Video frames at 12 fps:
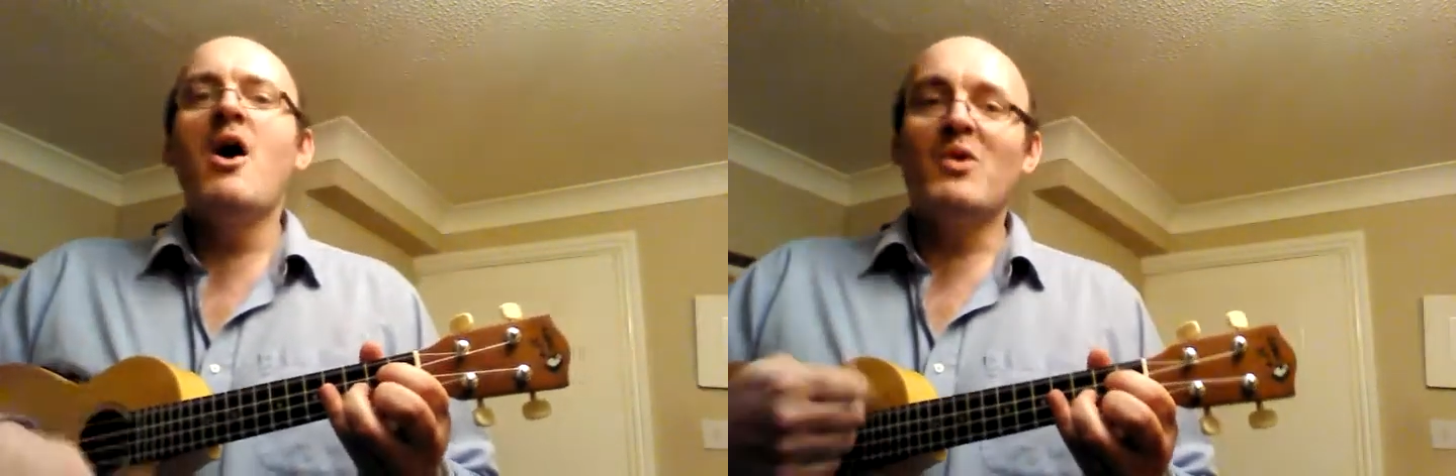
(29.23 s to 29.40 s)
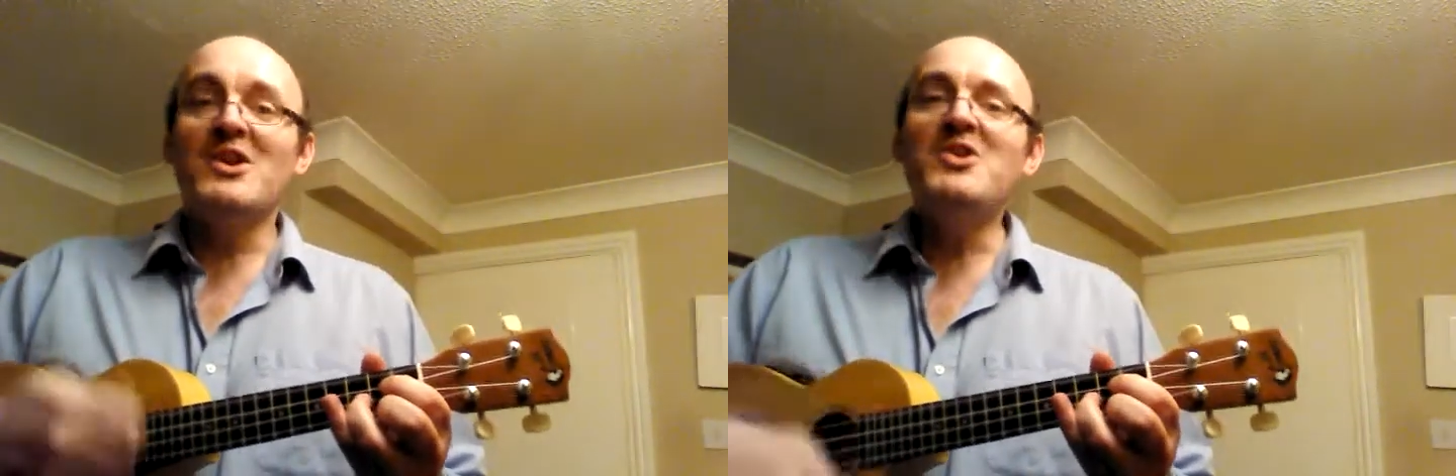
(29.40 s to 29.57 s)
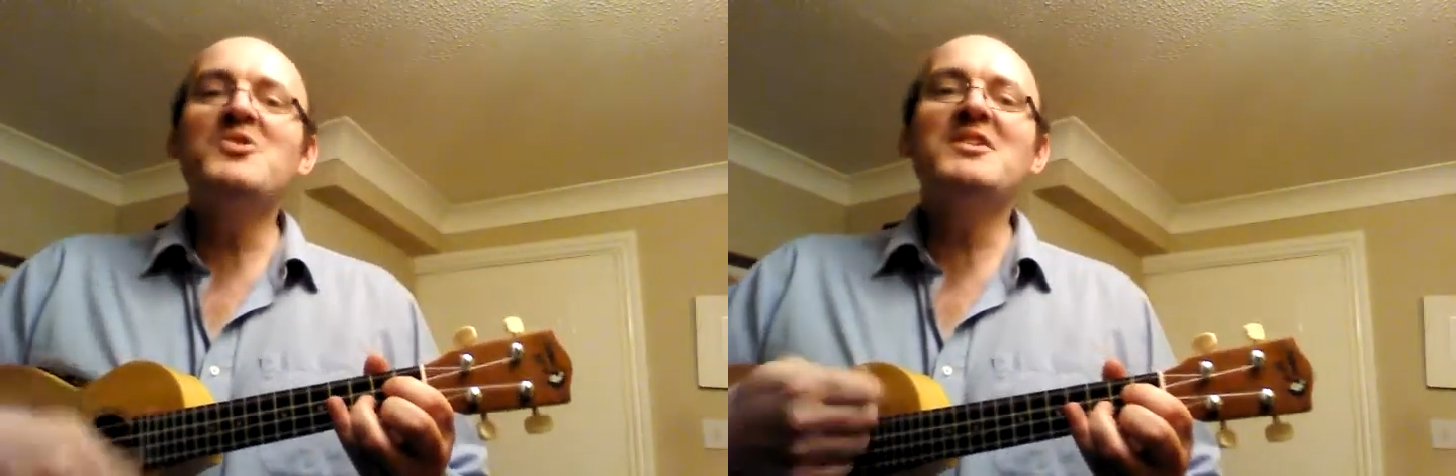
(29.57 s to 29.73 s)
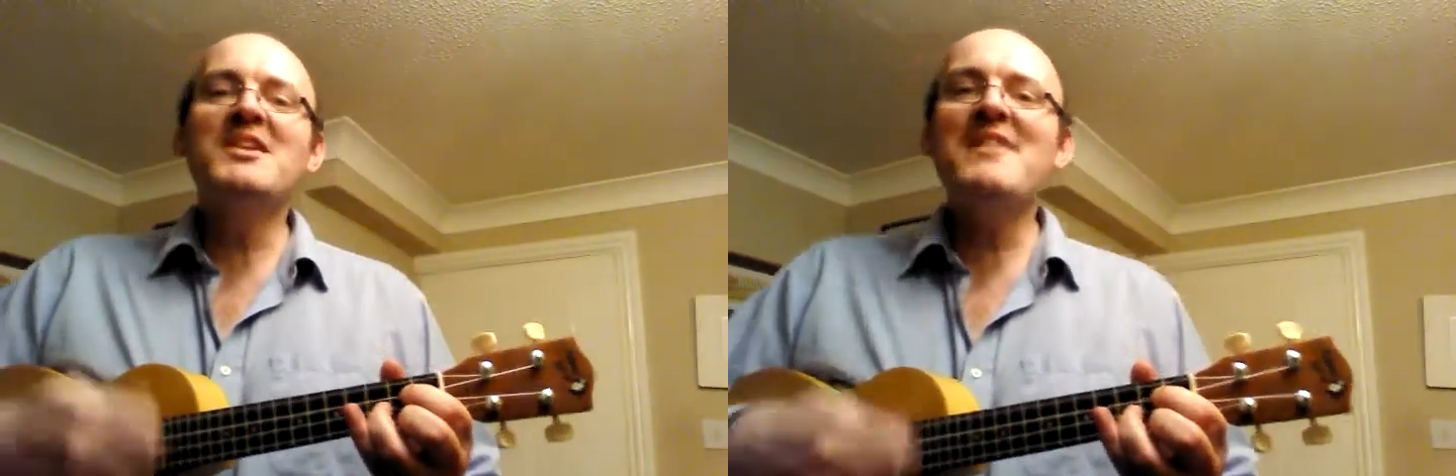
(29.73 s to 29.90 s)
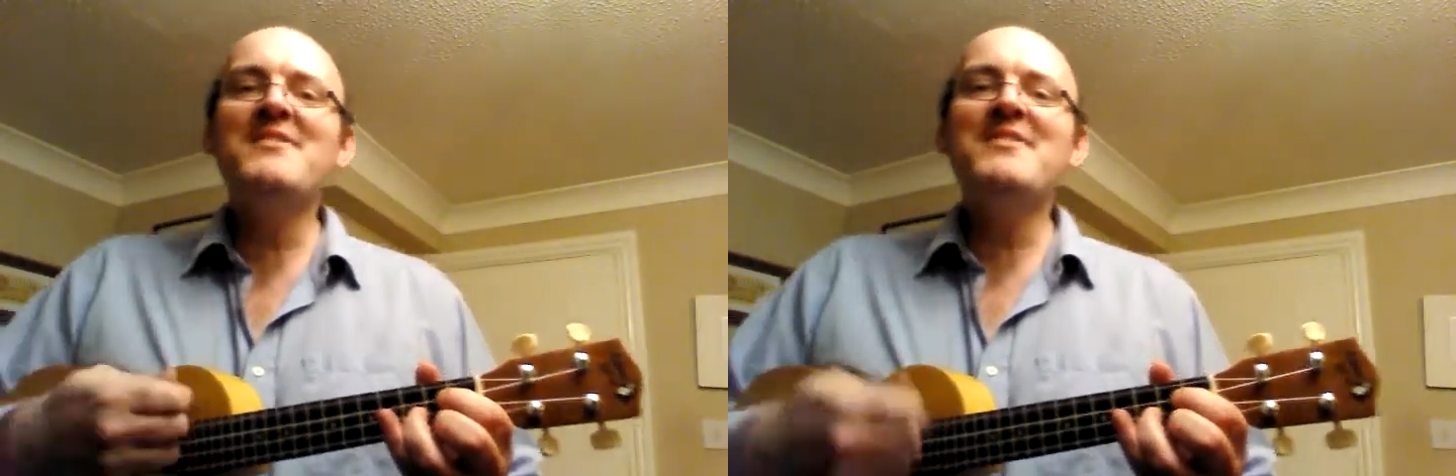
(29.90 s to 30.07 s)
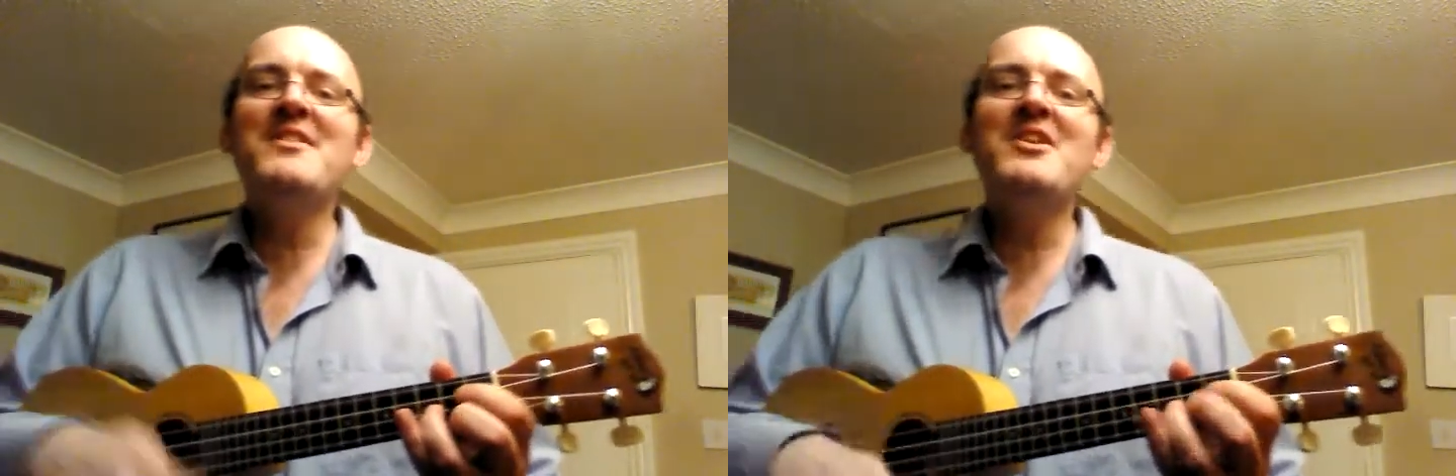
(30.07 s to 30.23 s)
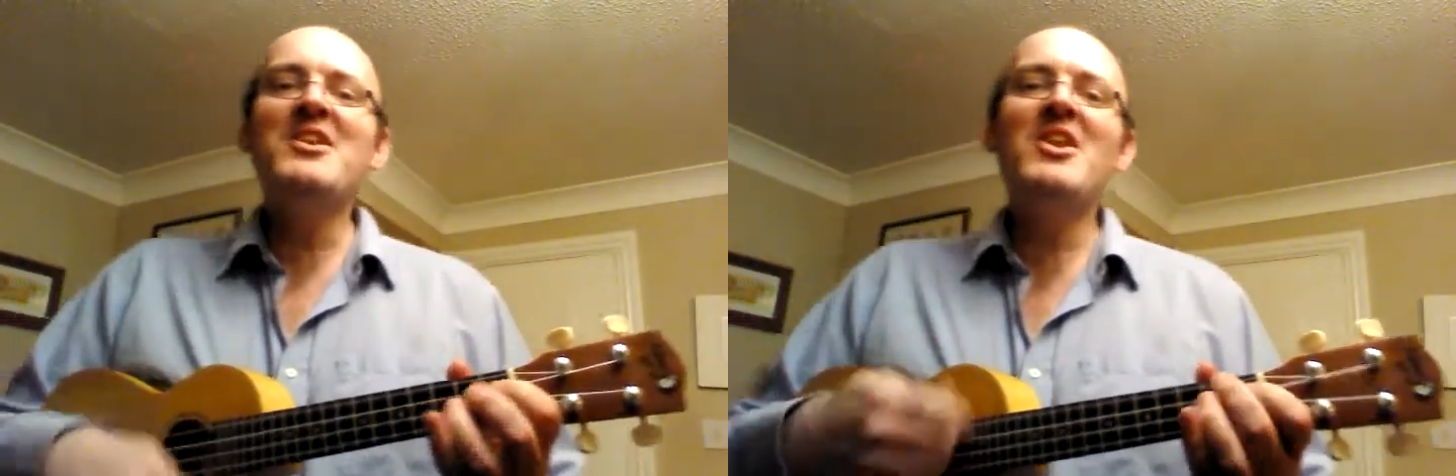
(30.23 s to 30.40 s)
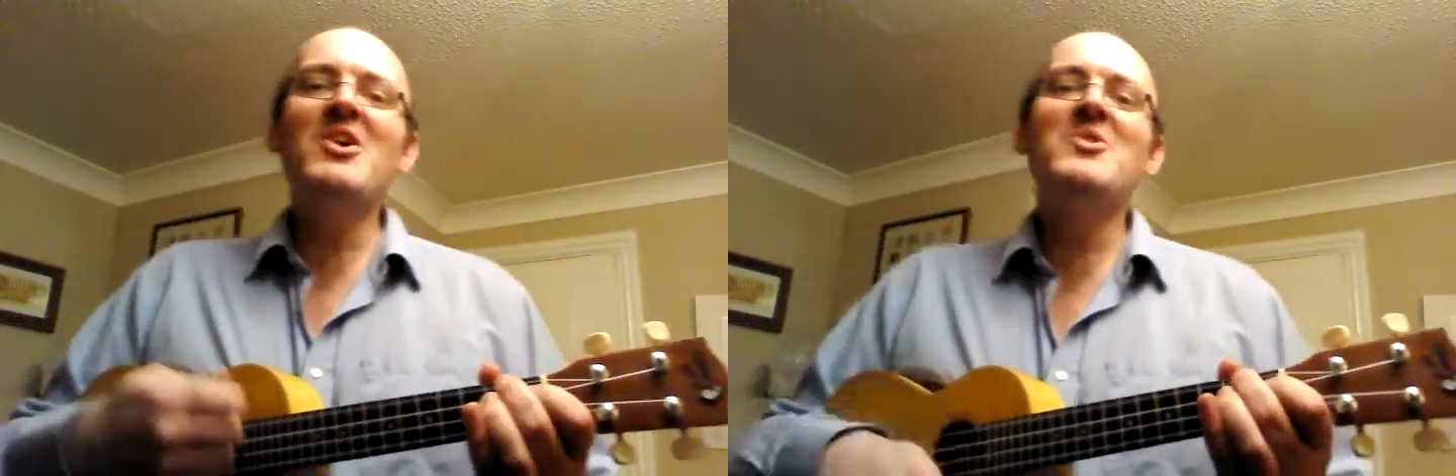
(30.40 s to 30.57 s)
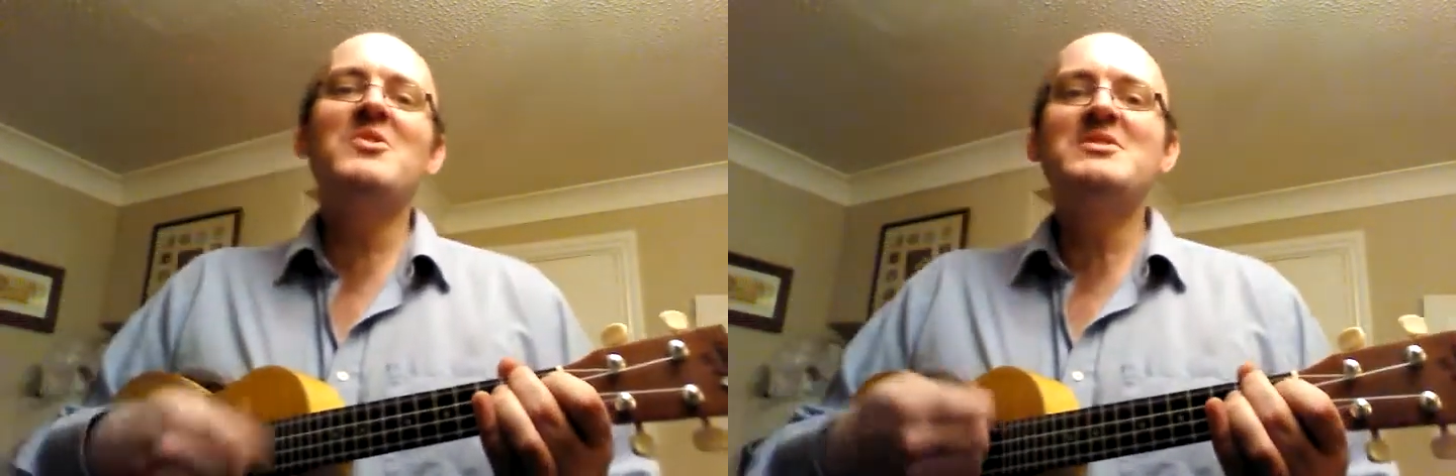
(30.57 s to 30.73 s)
Well, you can lighten the
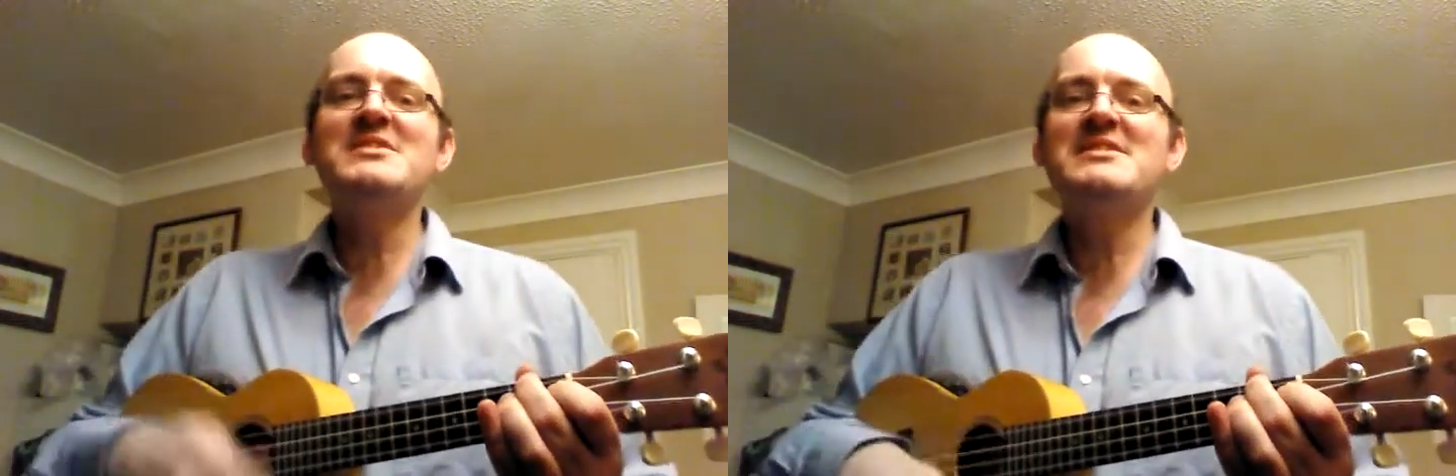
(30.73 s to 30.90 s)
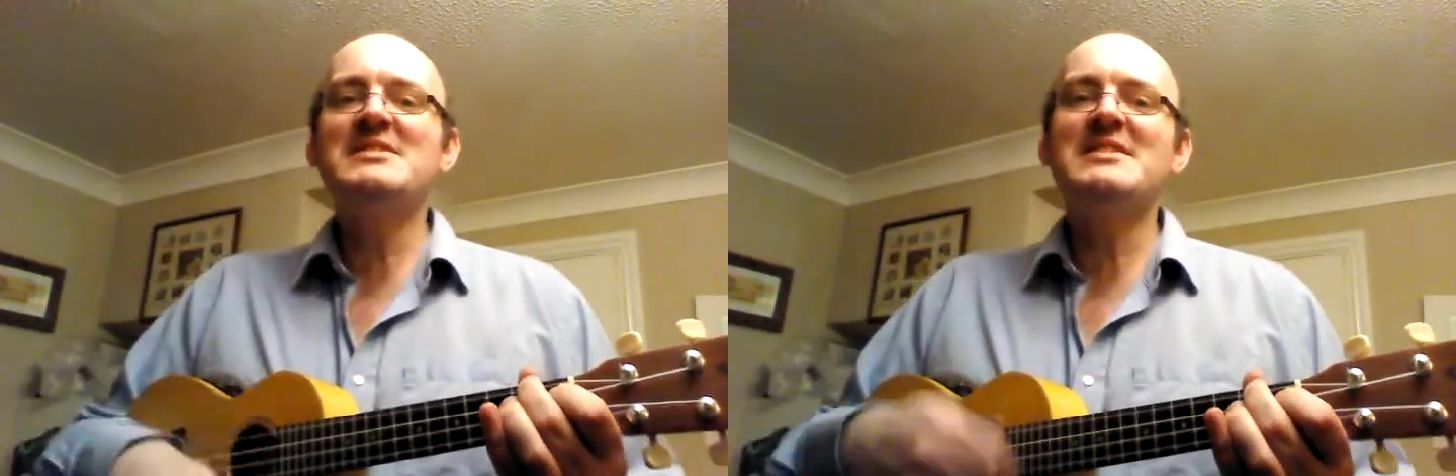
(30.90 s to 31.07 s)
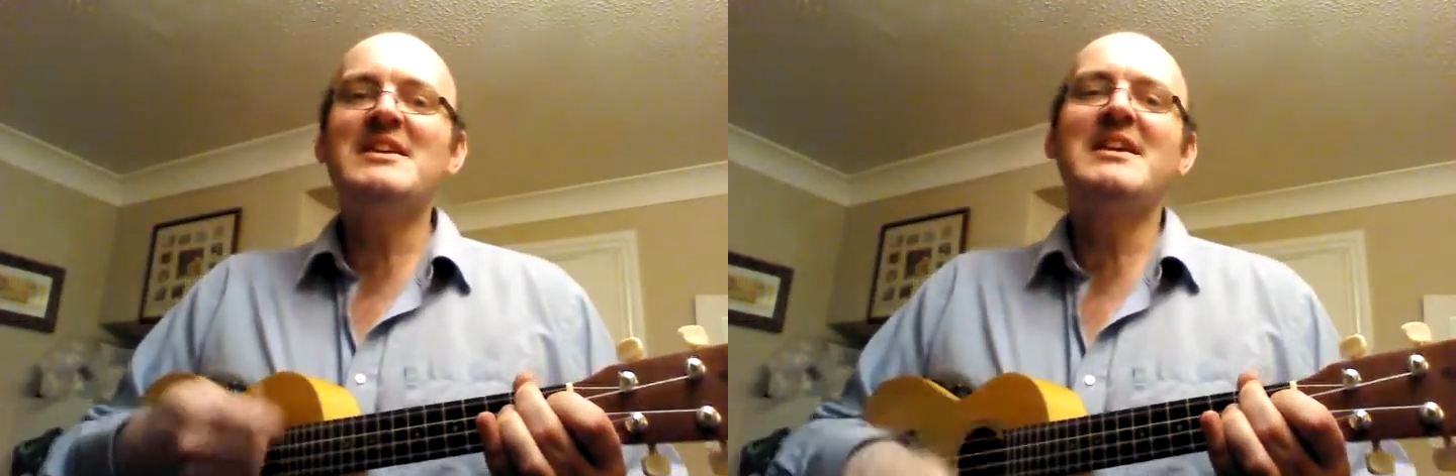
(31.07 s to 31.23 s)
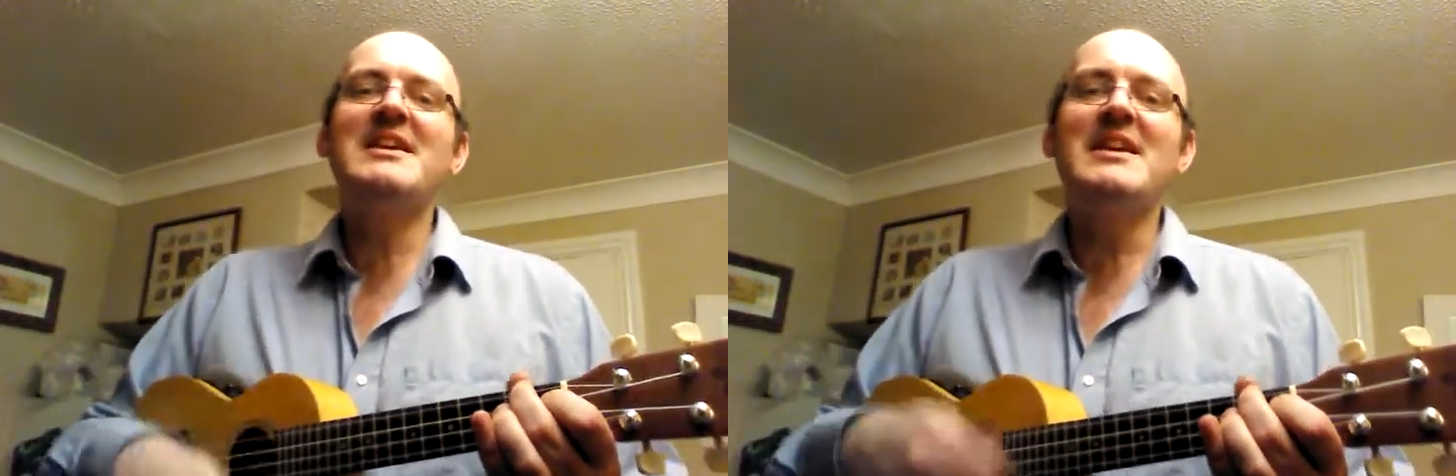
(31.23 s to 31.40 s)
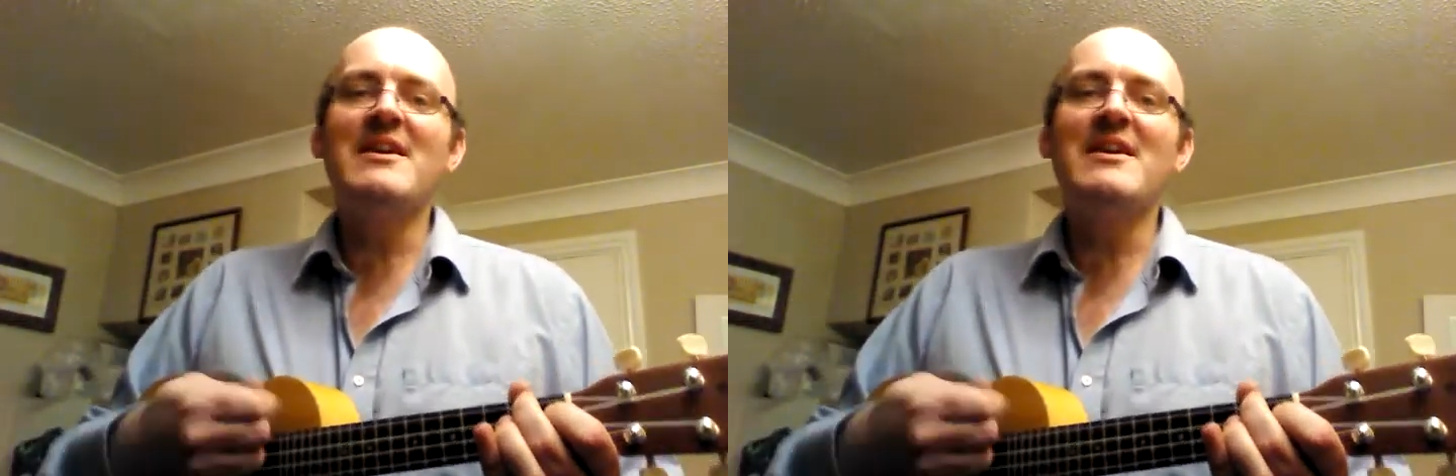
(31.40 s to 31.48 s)
load, you see,